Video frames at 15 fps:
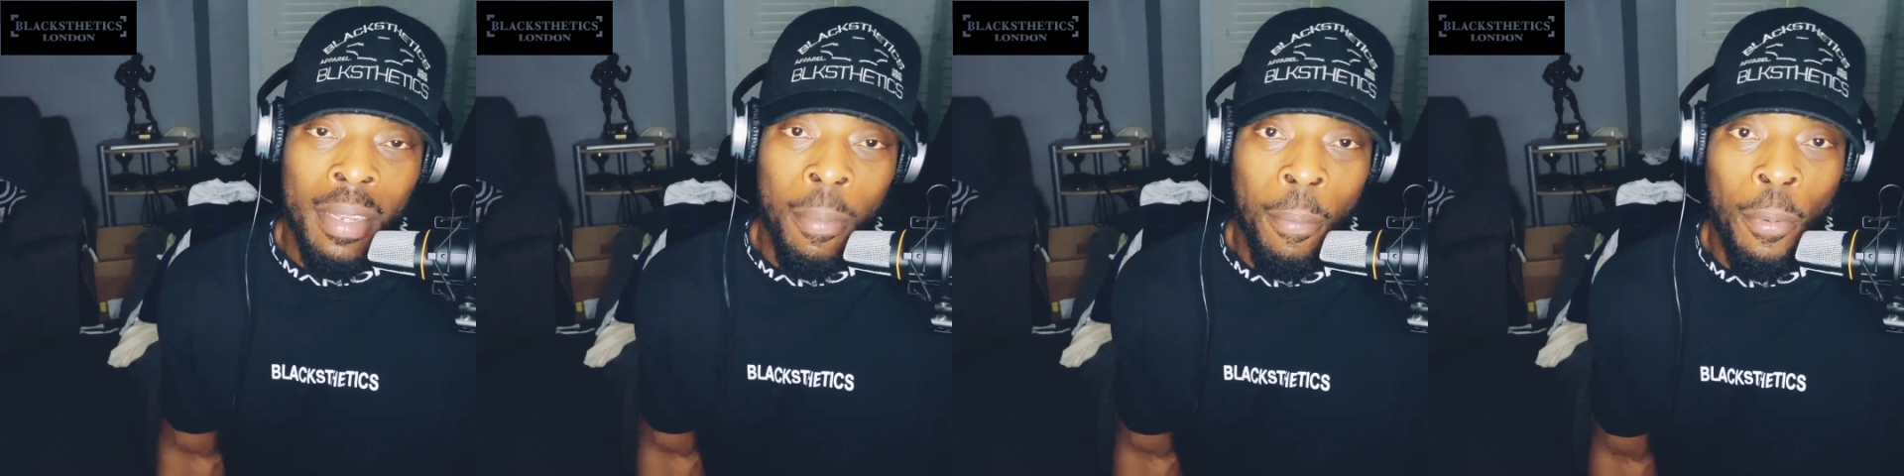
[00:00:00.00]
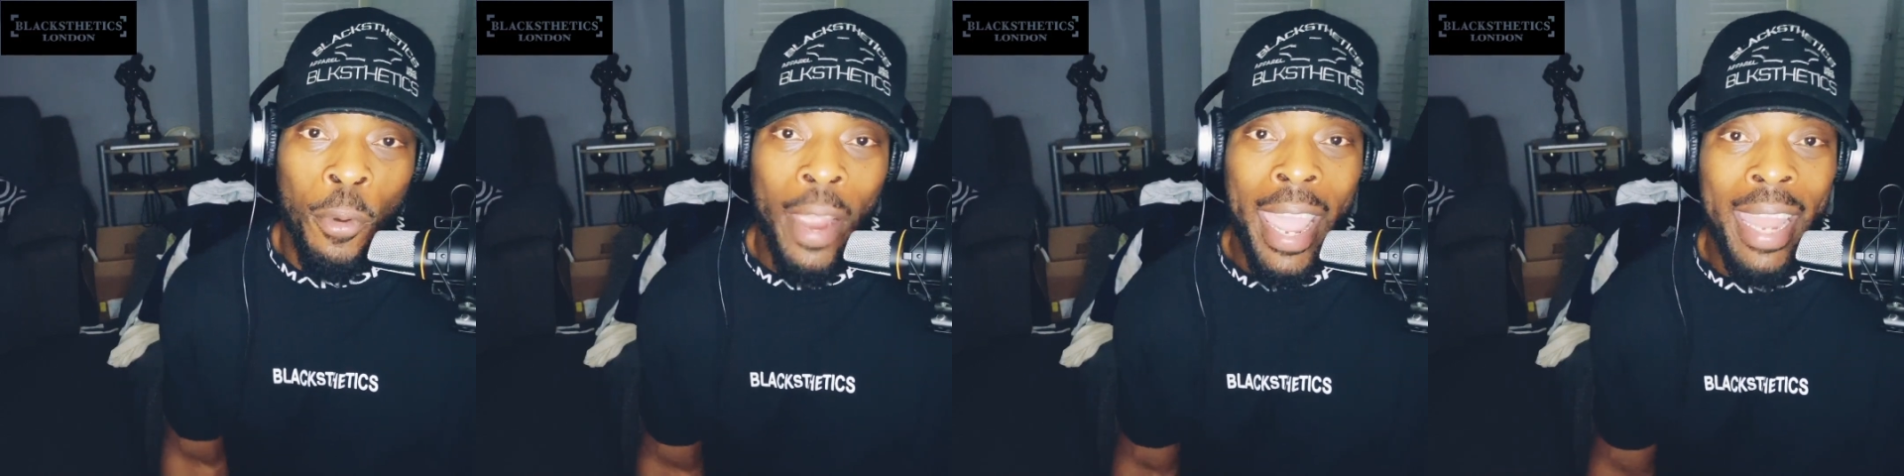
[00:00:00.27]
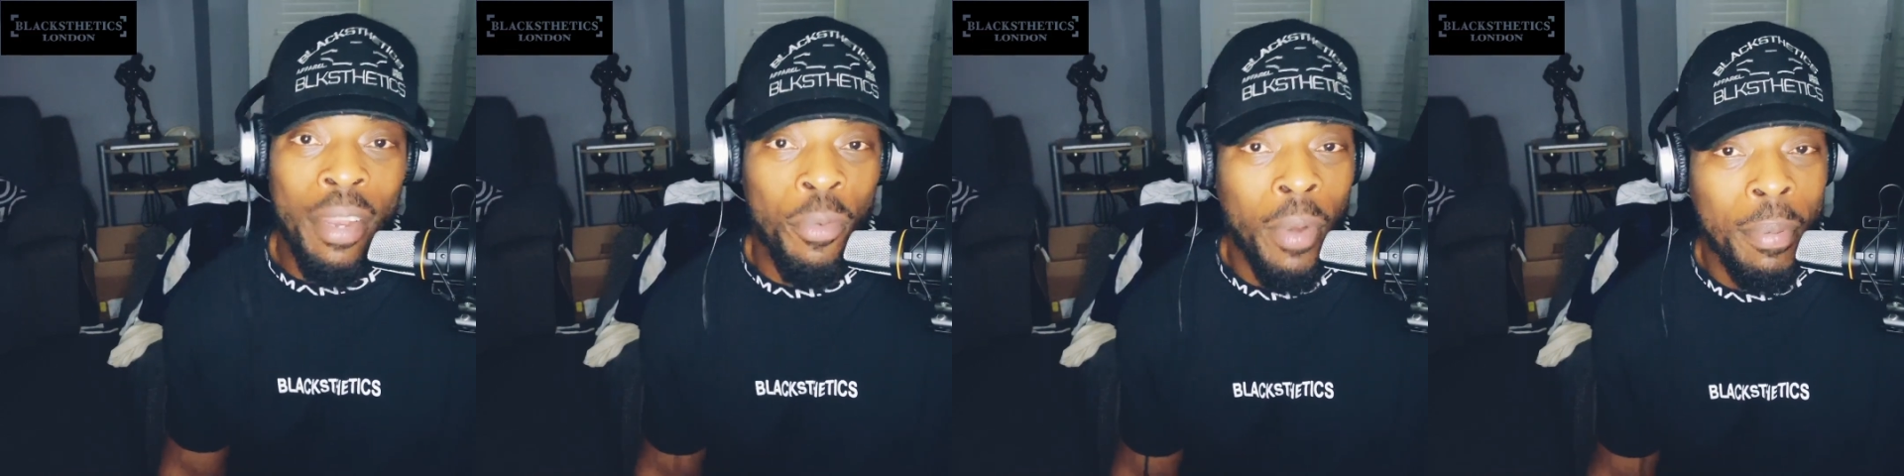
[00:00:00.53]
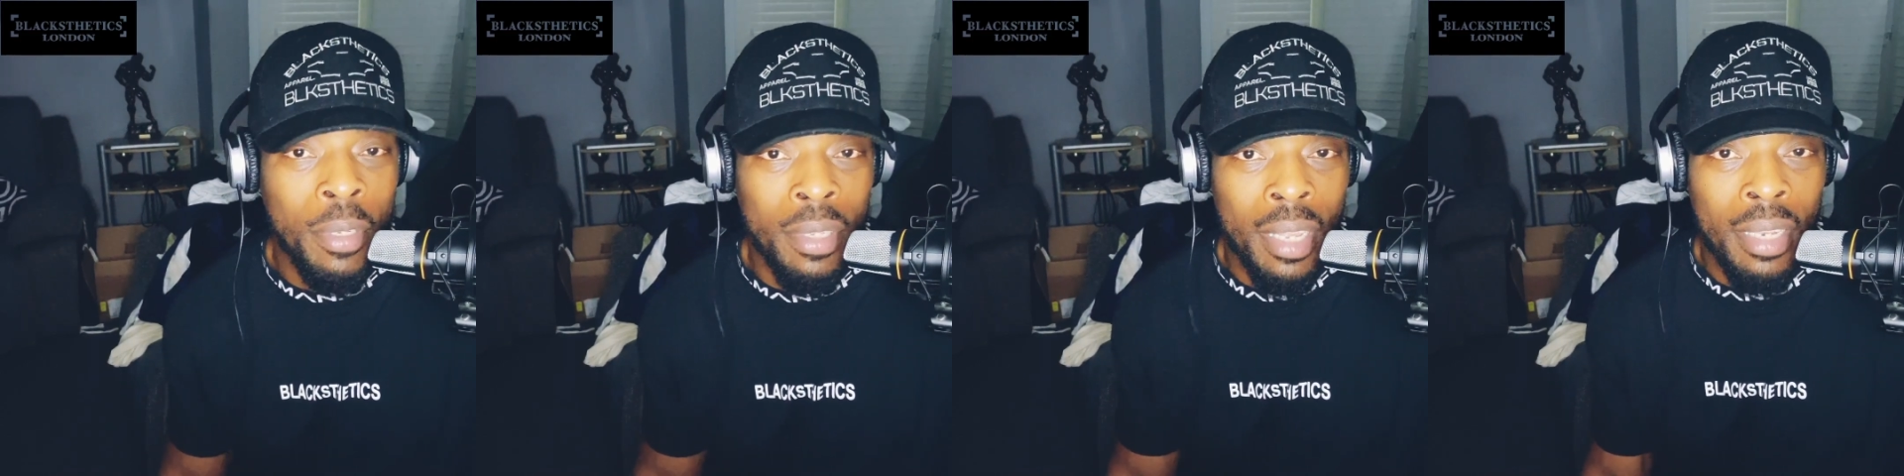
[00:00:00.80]
The brand
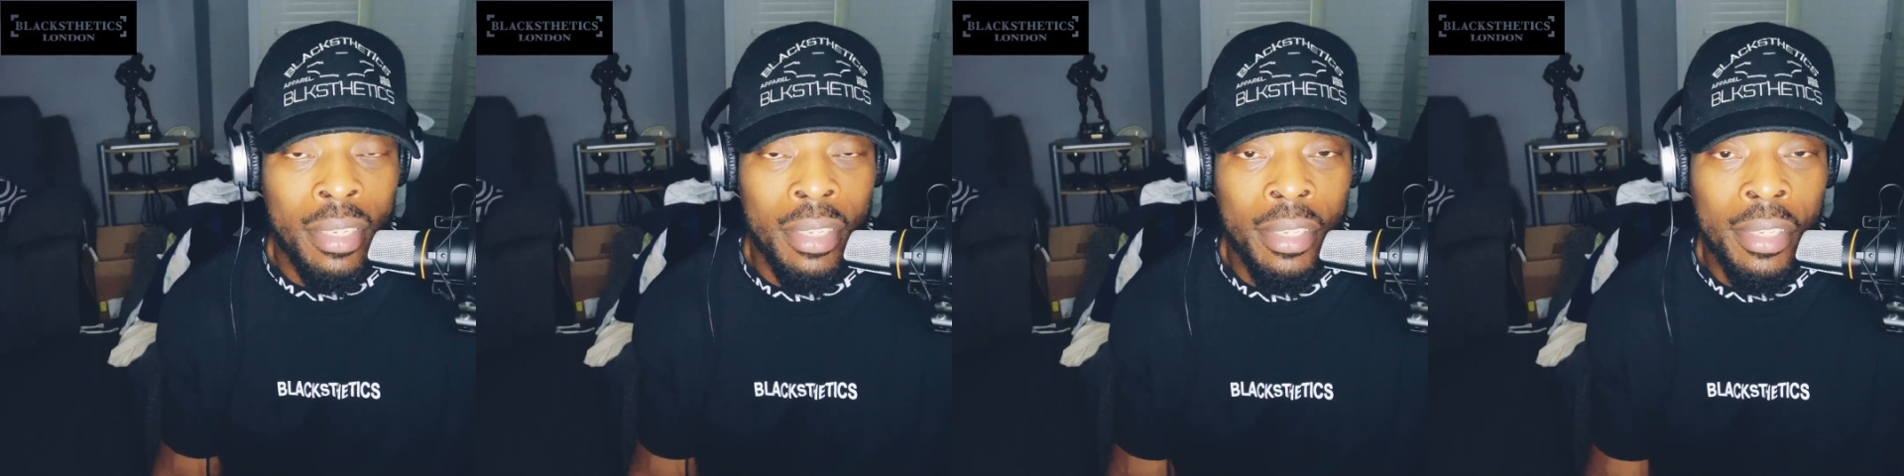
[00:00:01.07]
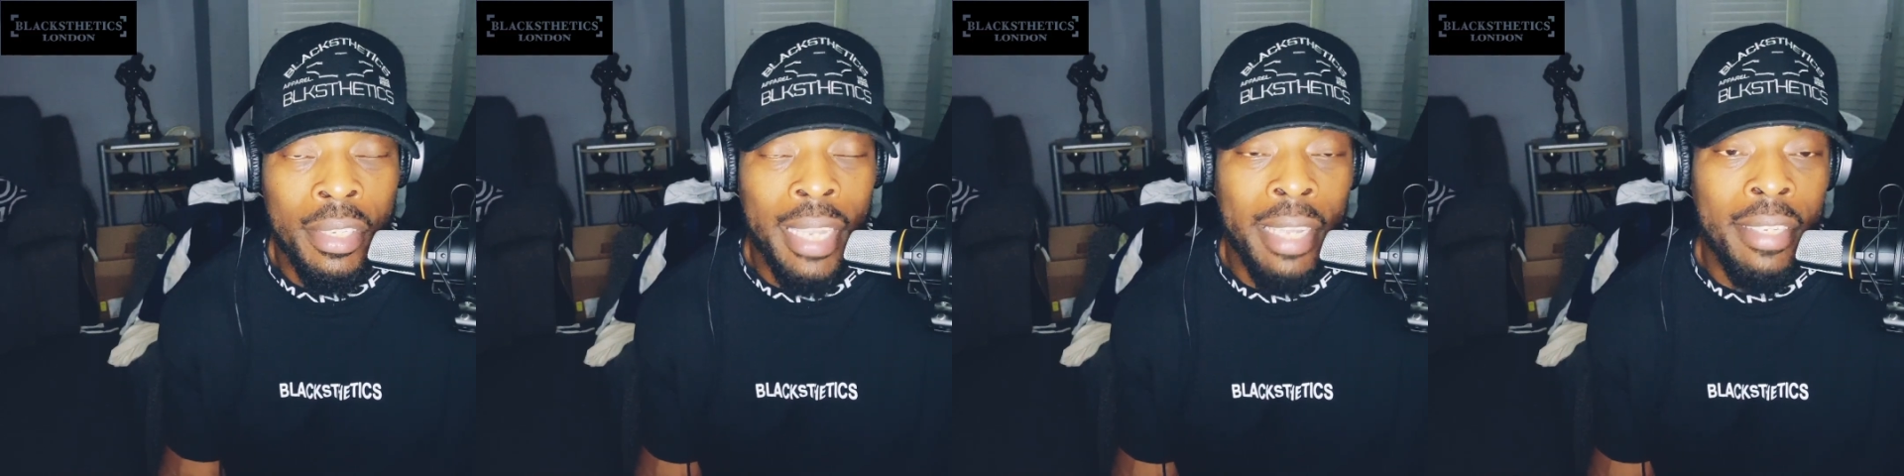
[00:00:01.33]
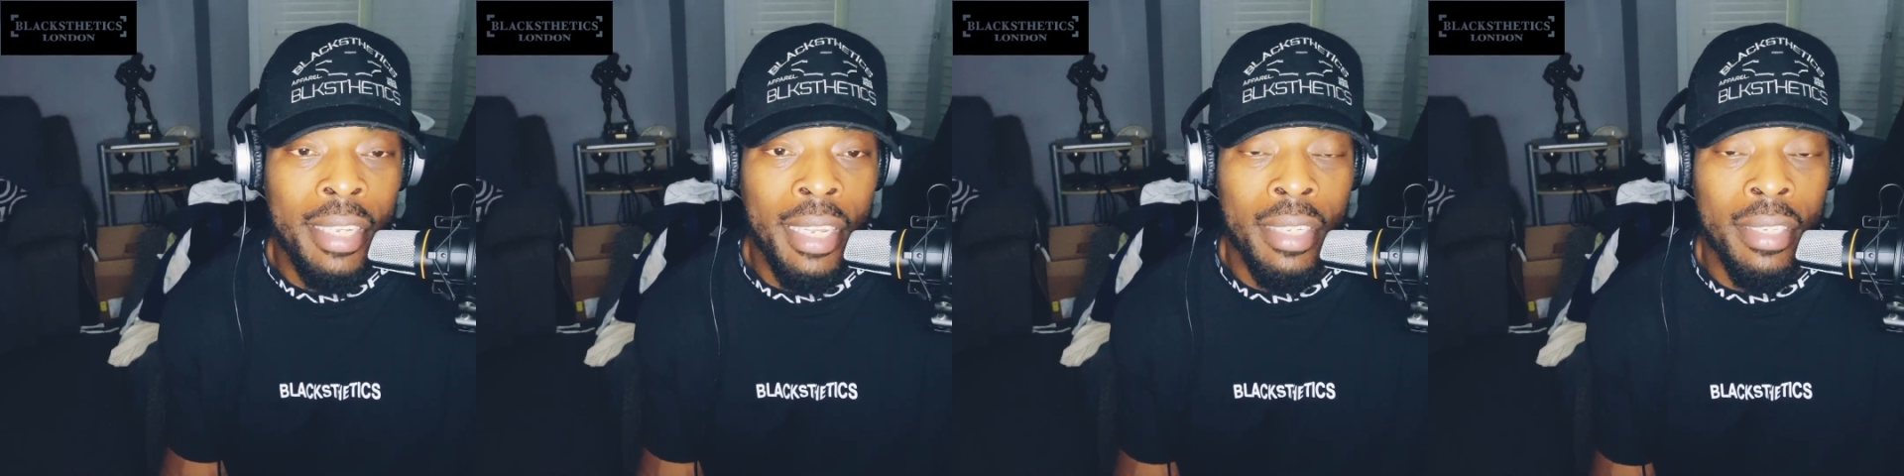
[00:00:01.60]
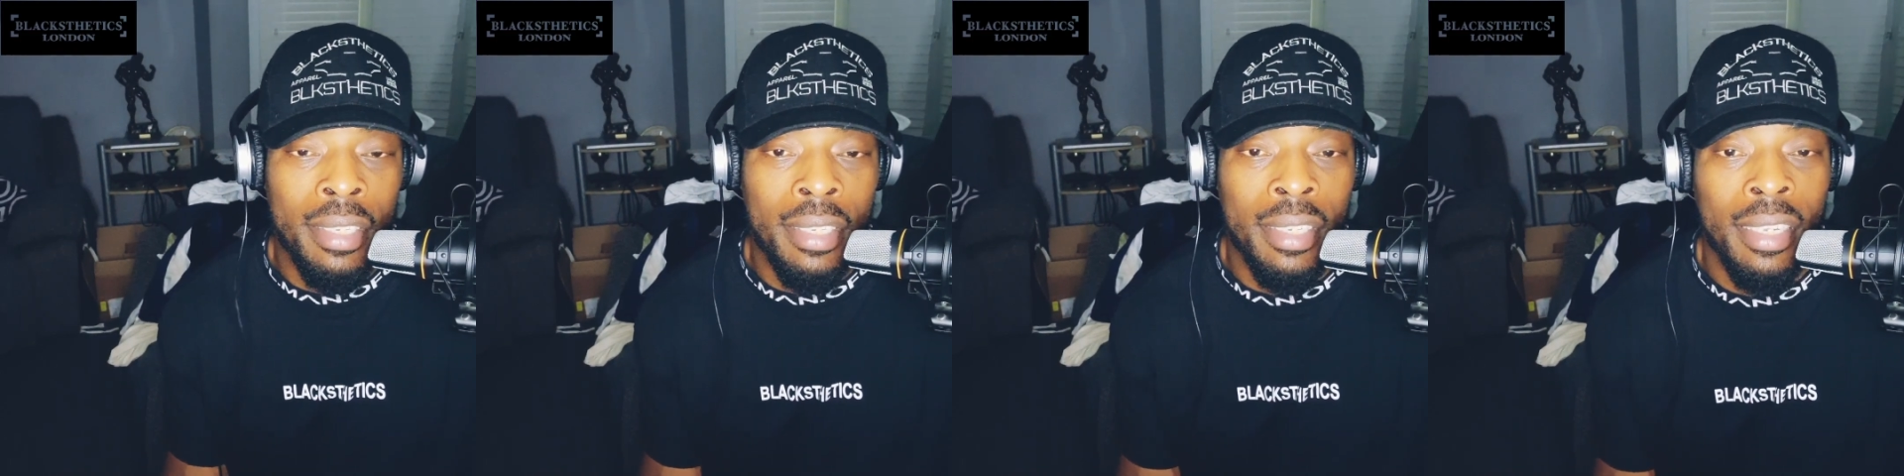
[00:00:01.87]
represents
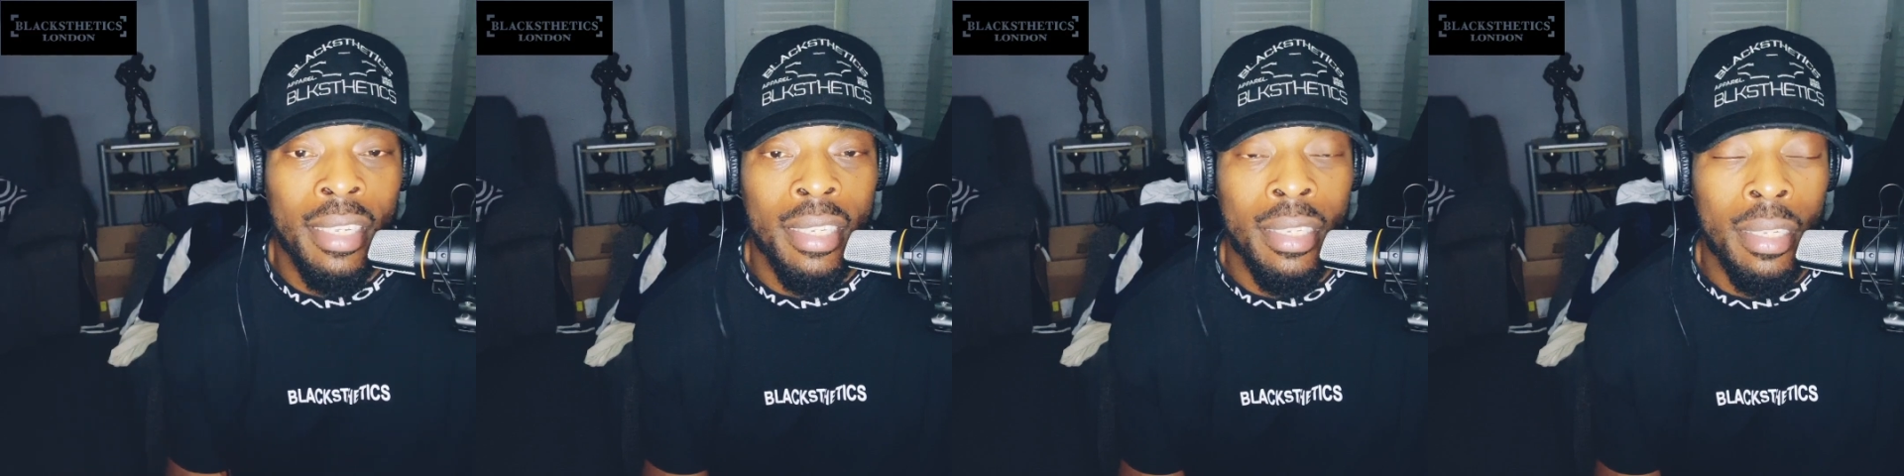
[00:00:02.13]
aesthetics.